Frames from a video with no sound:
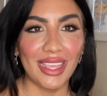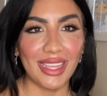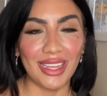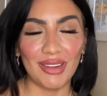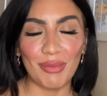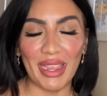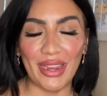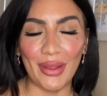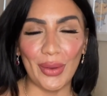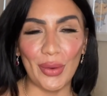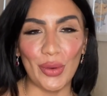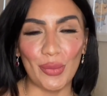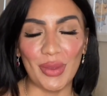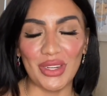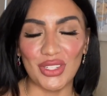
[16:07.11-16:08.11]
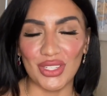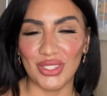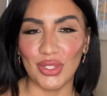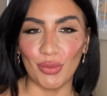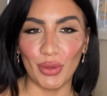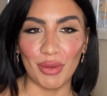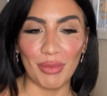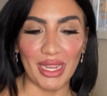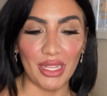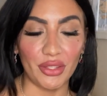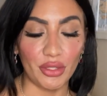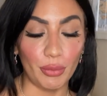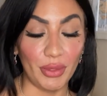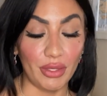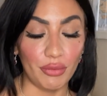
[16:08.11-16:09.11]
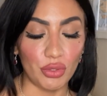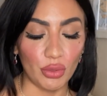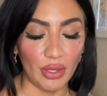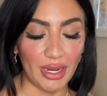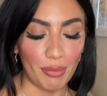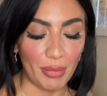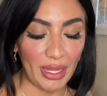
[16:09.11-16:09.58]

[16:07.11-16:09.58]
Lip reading: in my home and just to bring me a little bit of joy.